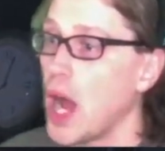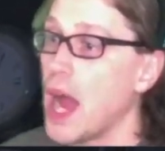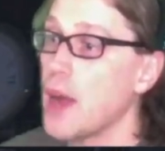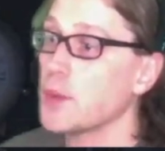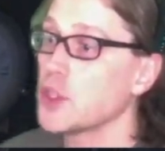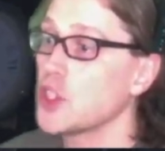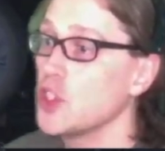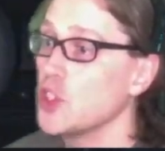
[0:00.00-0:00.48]
I
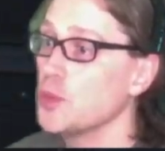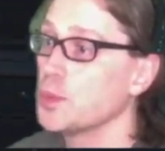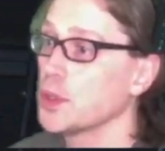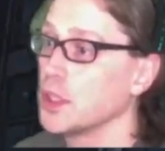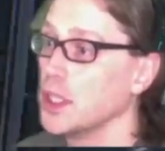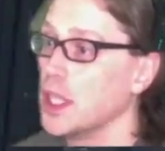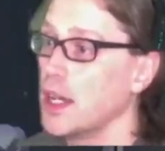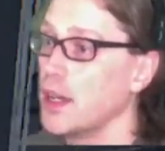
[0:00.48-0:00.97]
would super
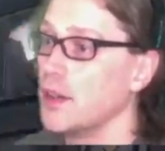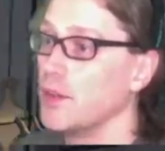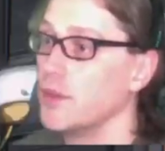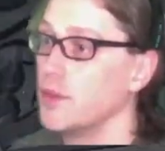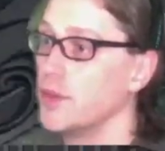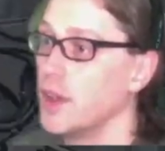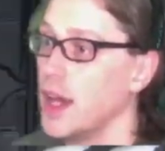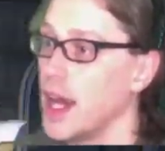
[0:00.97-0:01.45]

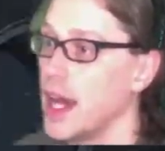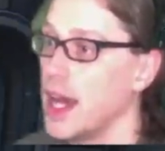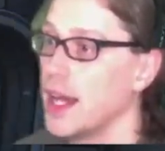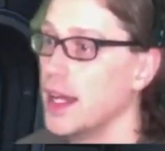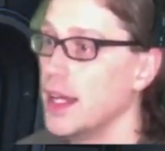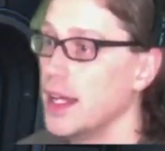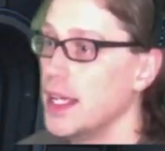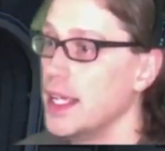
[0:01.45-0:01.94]
love
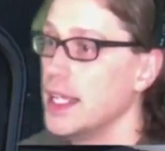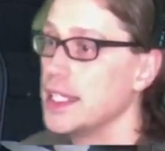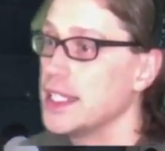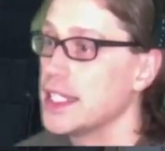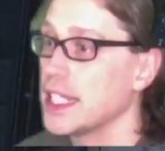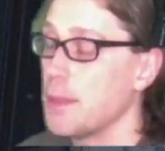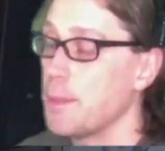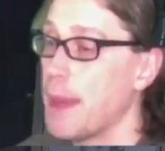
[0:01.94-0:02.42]

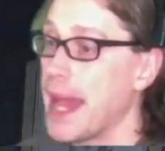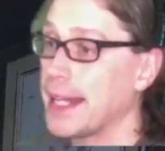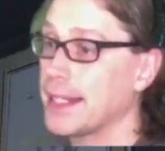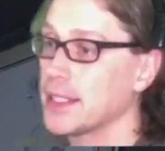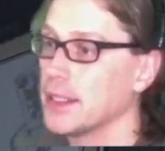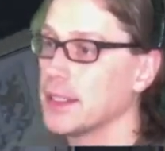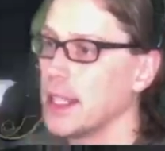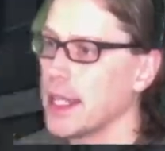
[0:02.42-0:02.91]
to get
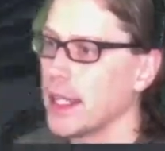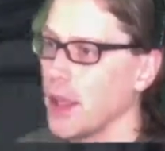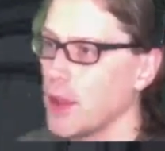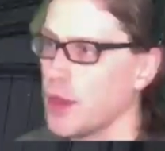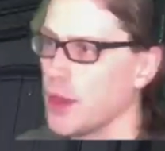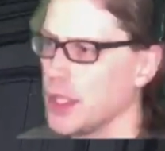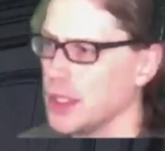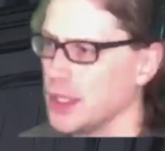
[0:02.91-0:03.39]
back to like
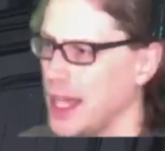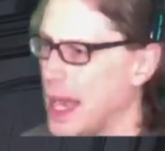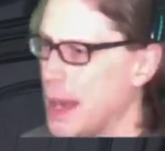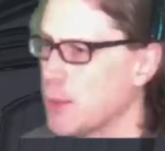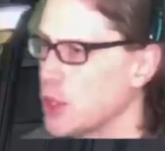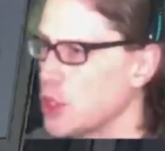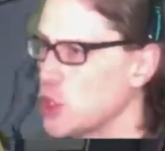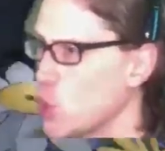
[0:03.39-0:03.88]
the
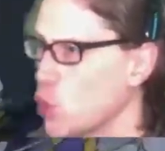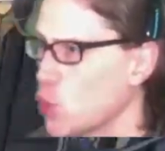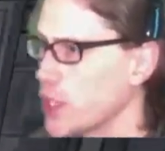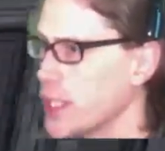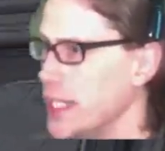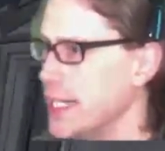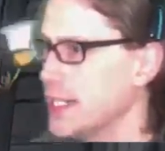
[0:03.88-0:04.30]
laboratory,